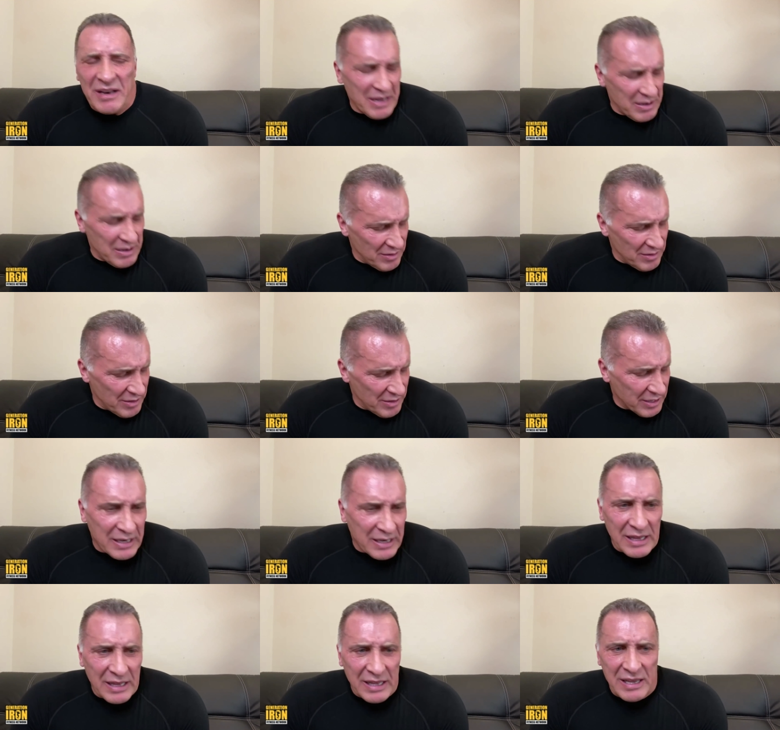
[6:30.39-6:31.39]
Then you look
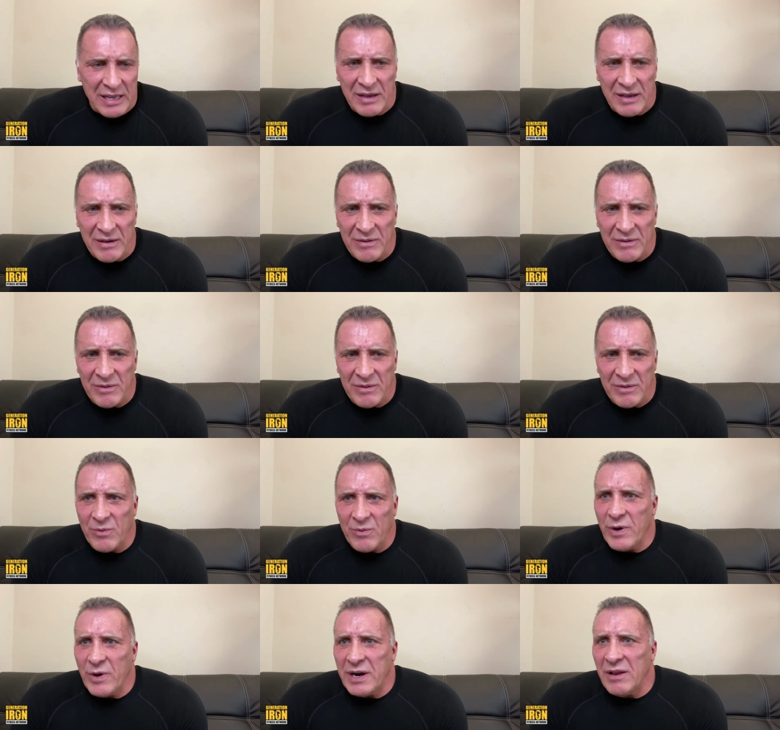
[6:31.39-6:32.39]
at like,
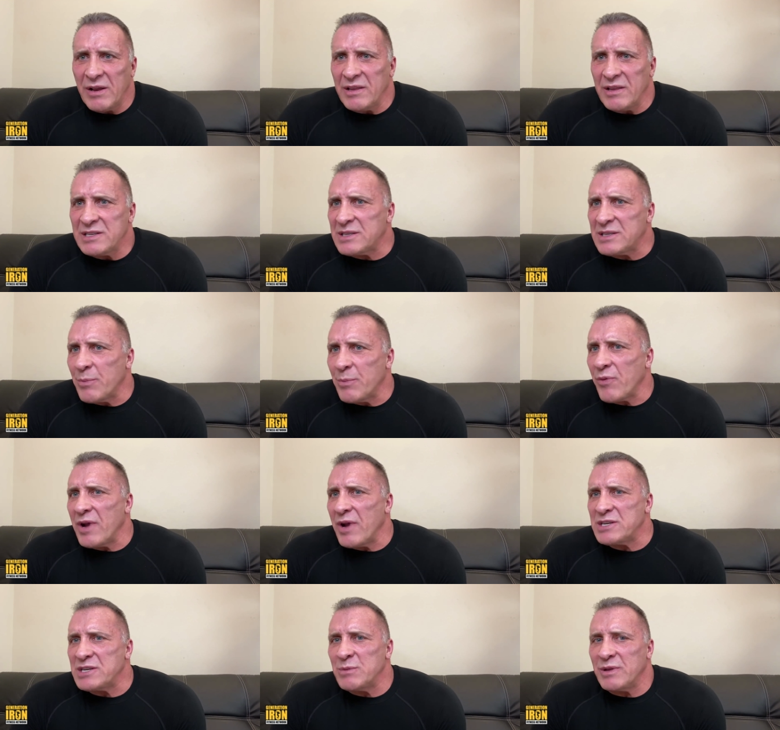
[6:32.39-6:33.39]
where did all this
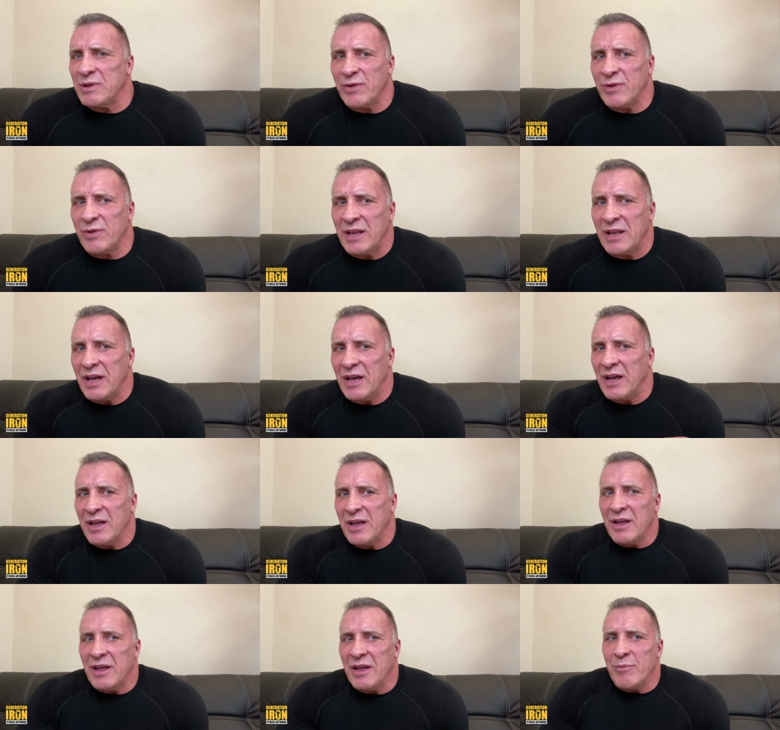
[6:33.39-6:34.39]
separation between uh,
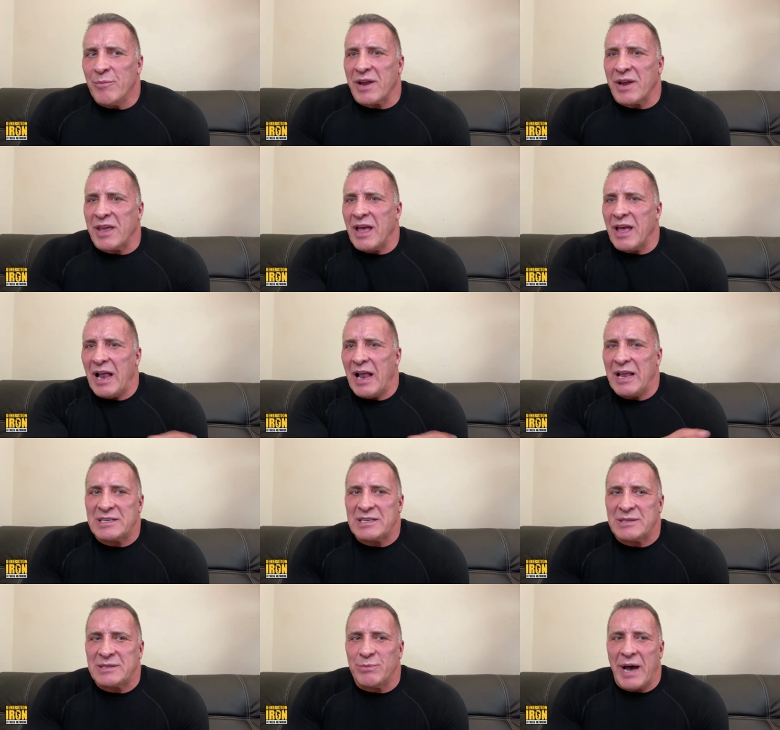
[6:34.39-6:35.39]

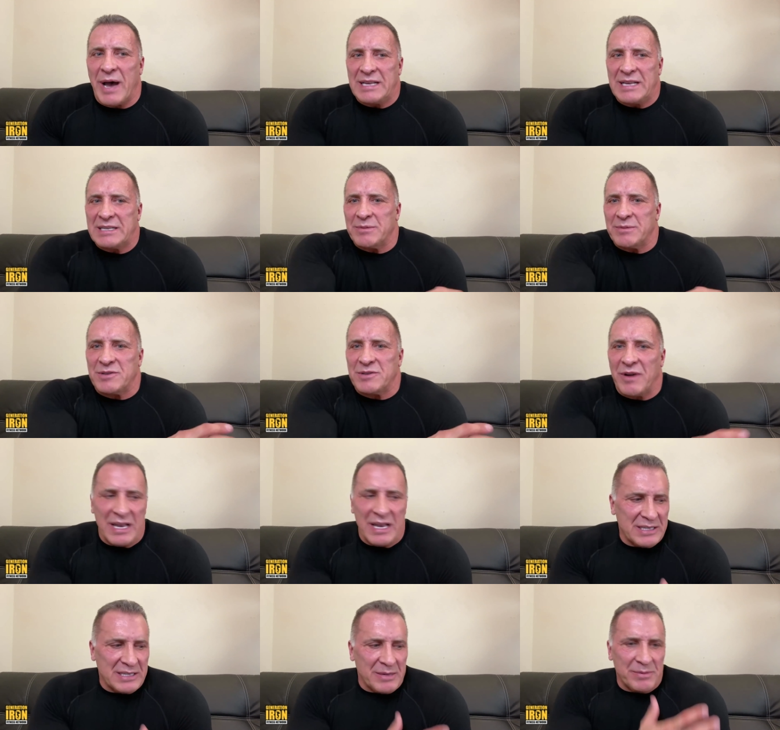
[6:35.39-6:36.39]
brachialis, biceps,
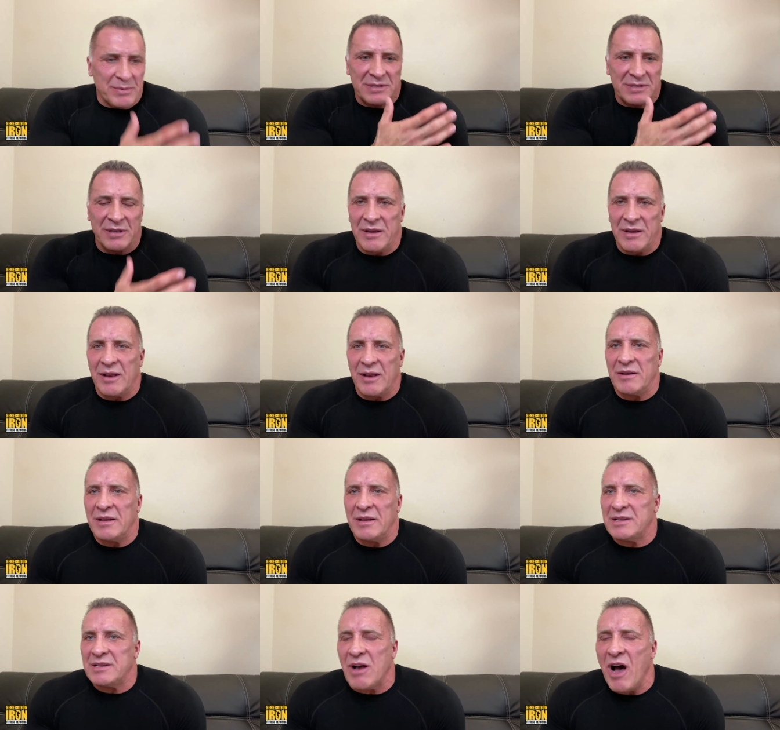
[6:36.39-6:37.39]
triceps, you know,
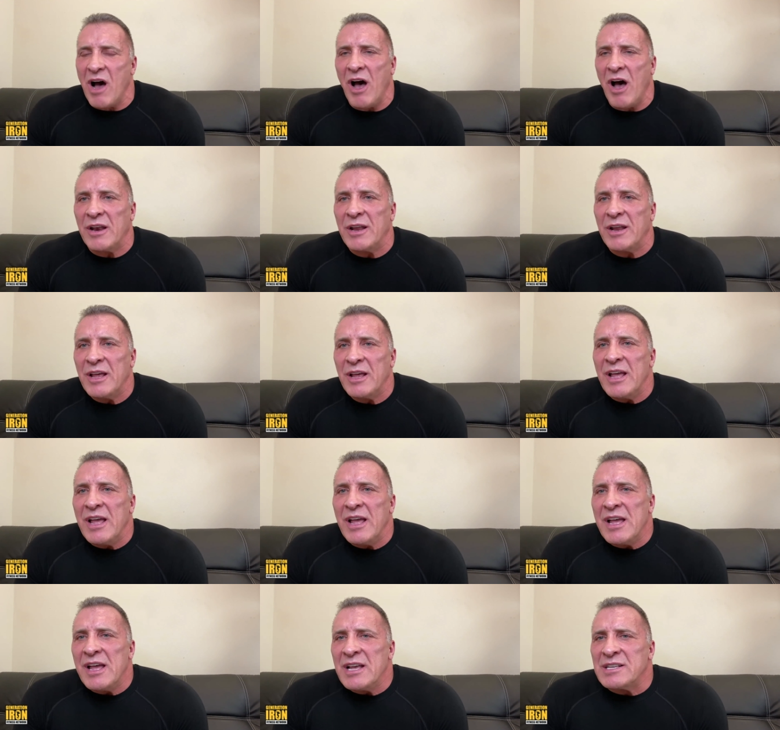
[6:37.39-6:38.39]
it is gone. Mm-hmm
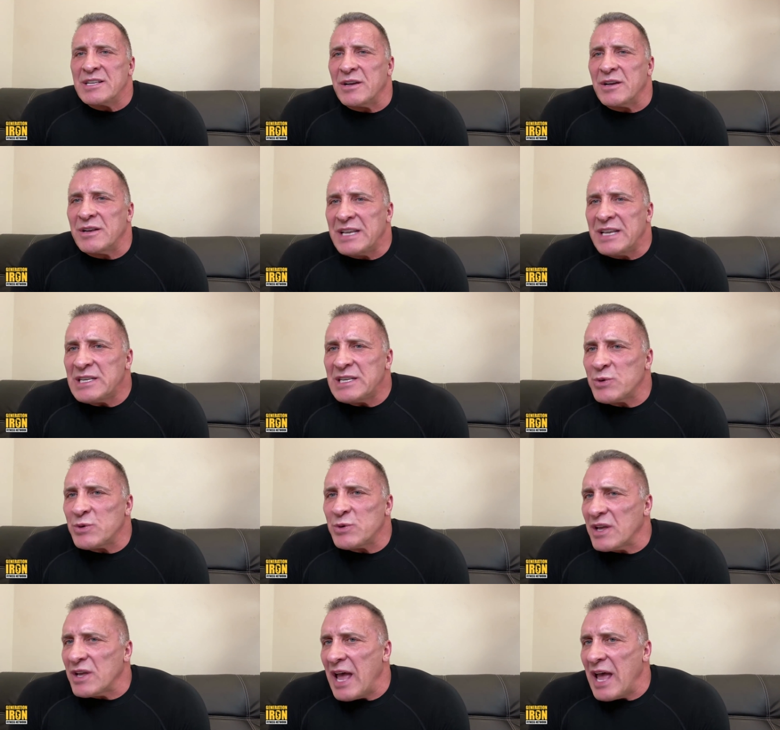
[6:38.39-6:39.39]
so this is
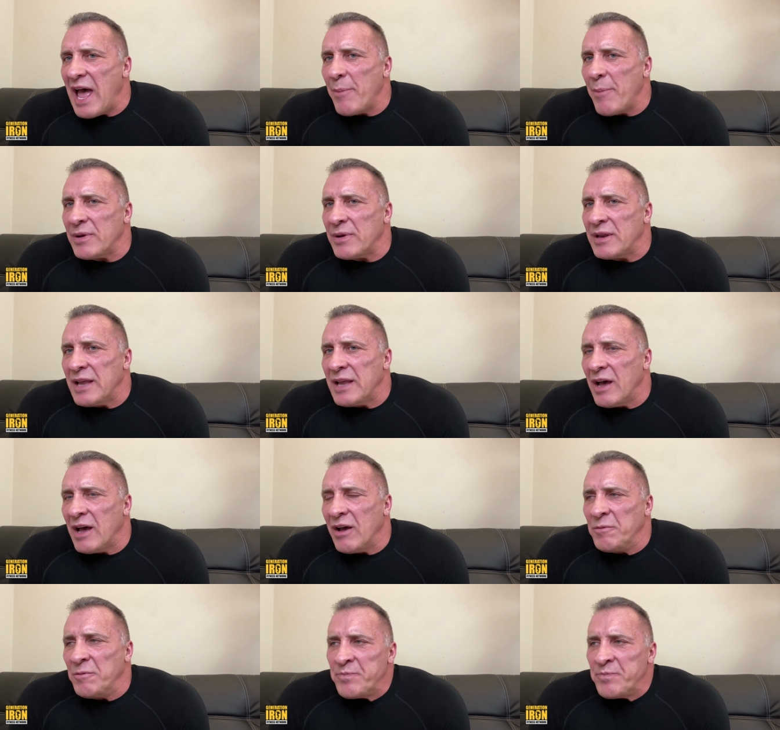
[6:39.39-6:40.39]
what's going to happen
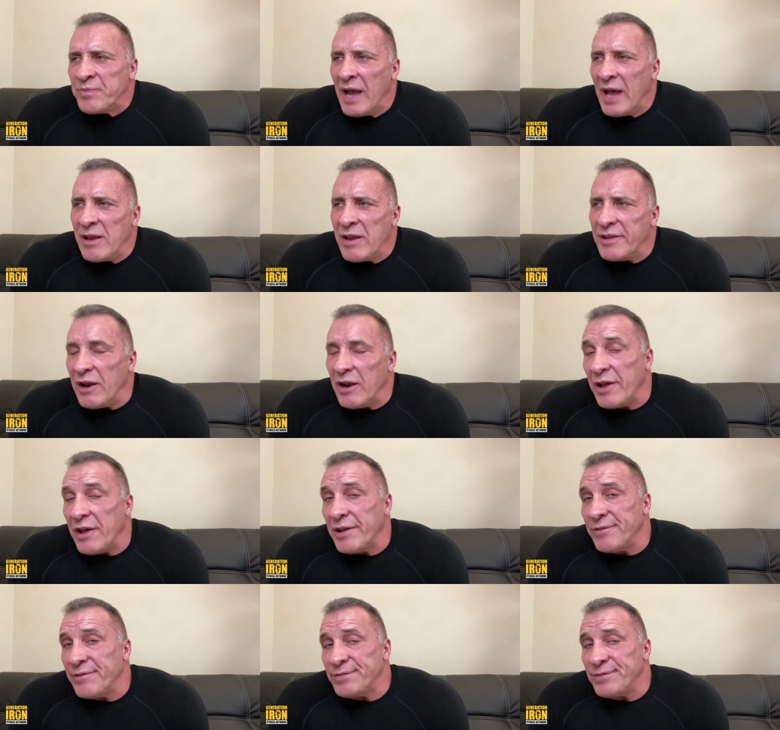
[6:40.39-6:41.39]
now. I know there are a lot
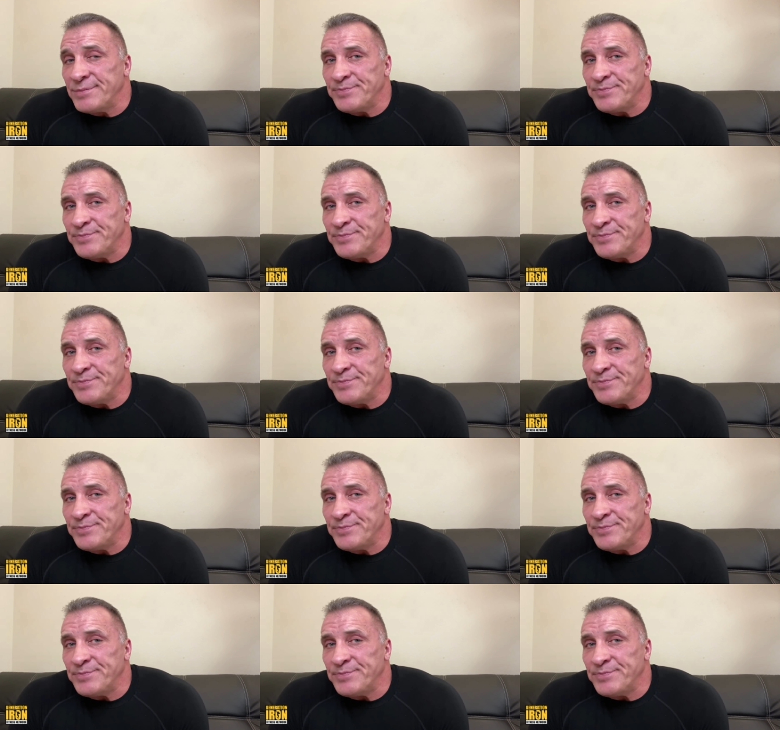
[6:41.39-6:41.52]
of